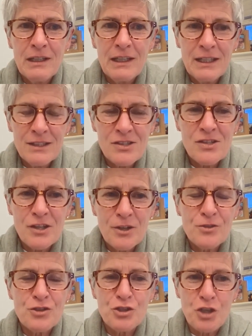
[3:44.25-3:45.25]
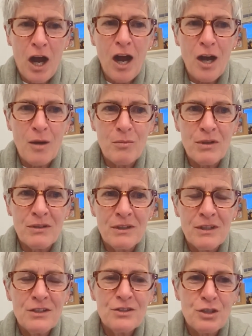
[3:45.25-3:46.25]
it's their job
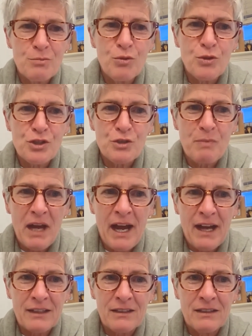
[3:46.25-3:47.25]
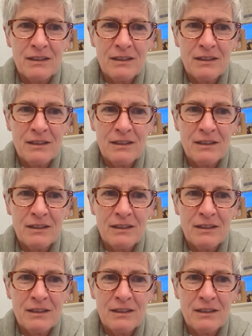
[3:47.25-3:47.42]
to push back